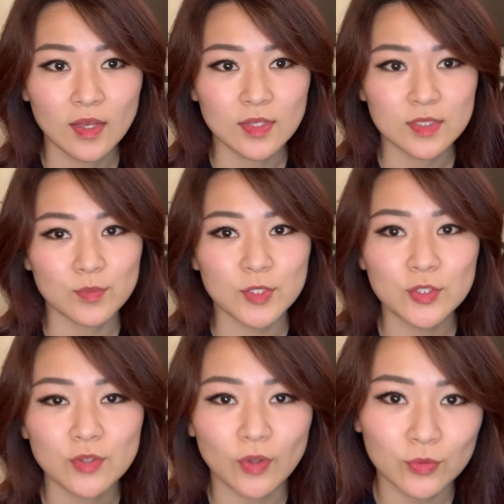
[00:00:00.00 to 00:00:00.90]
Something to
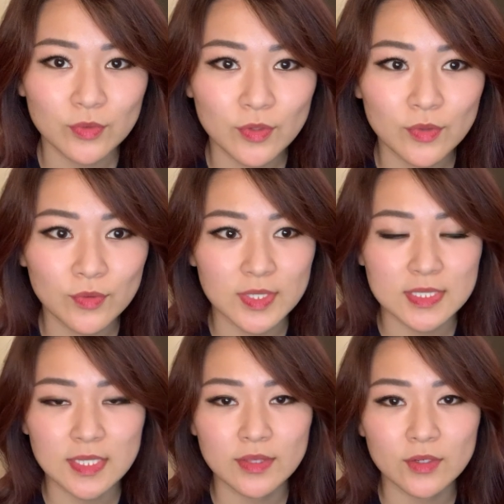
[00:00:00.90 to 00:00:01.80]
note though is
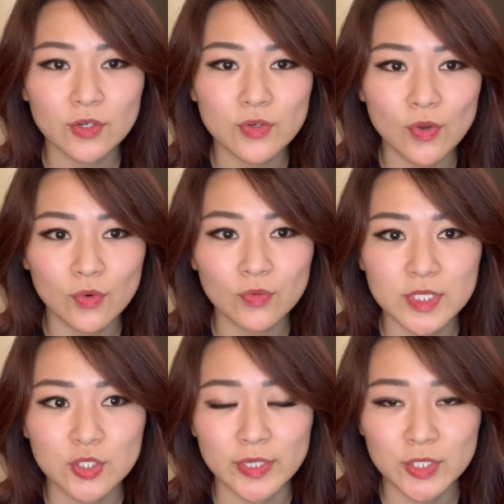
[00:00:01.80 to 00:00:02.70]
that there are no
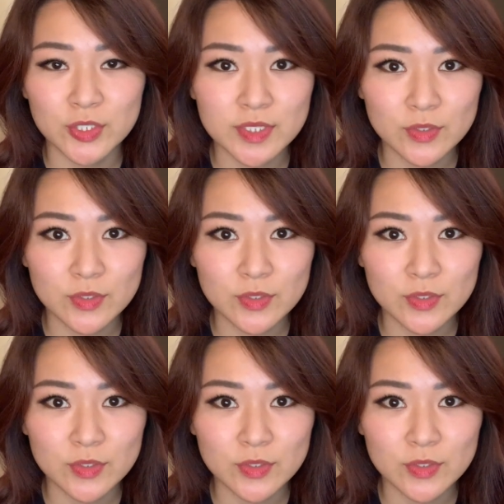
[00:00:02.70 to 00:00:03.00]
restrictions